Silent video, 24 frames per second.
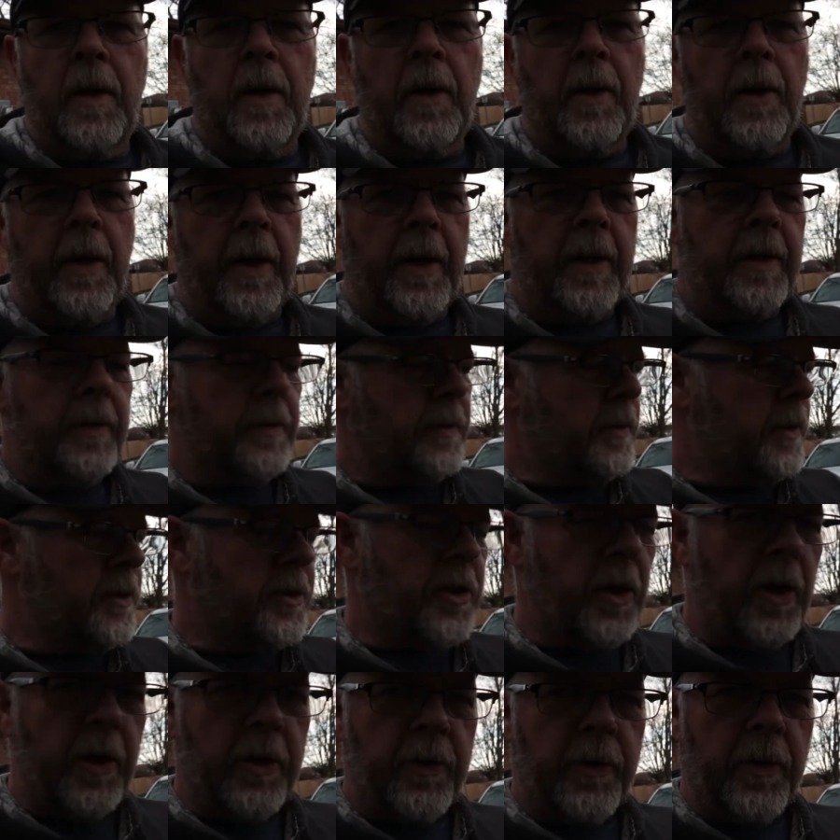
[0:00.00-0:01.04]
All right, the
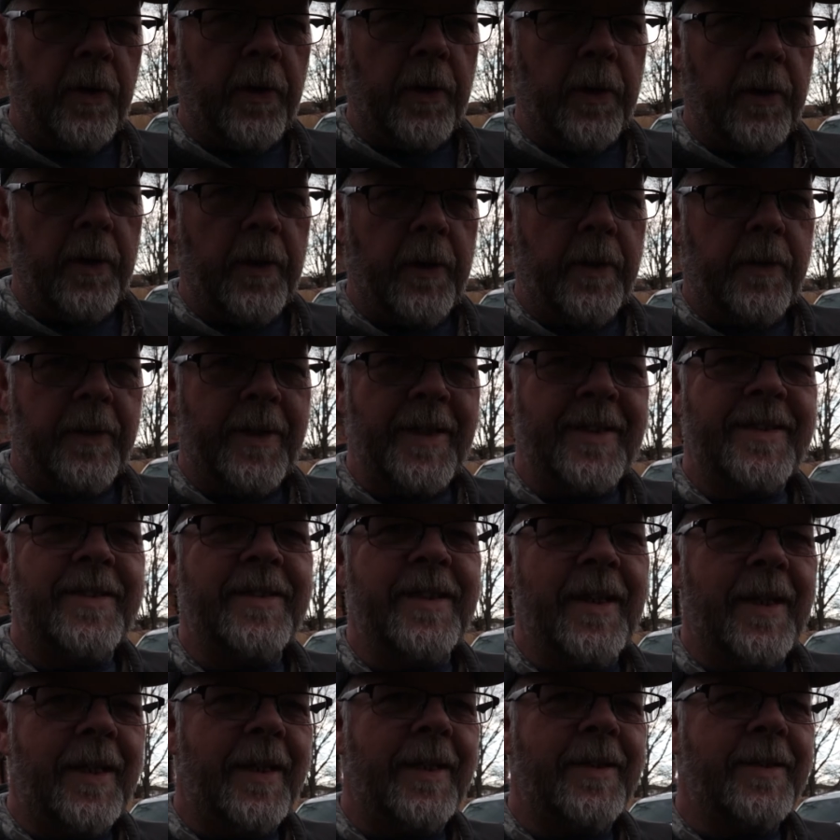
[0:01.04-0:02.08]
char griller. This
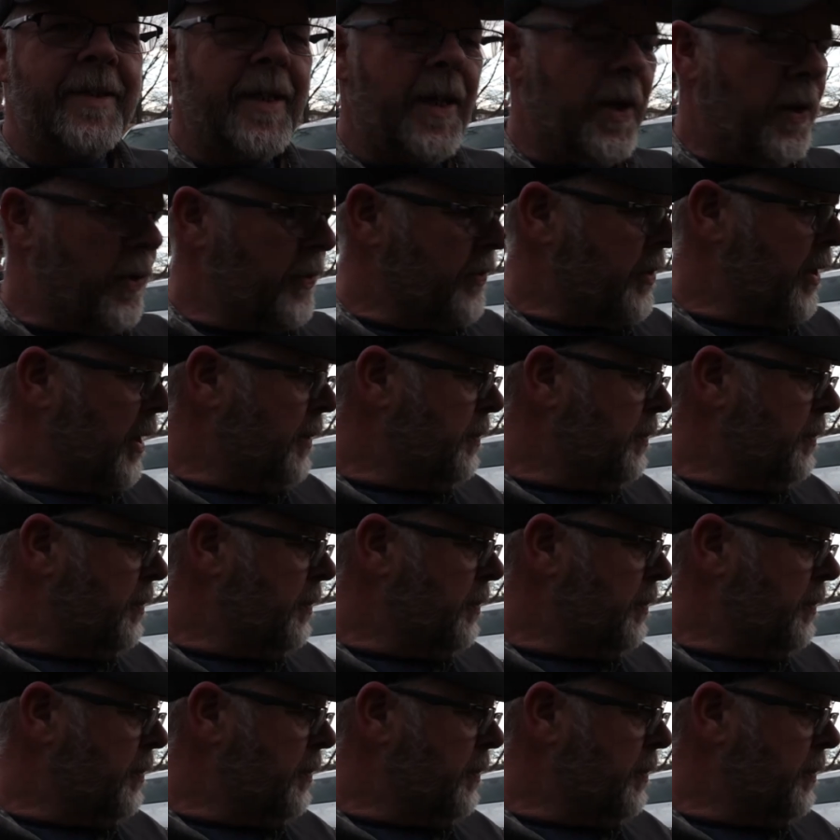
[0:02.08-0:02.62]
thing is held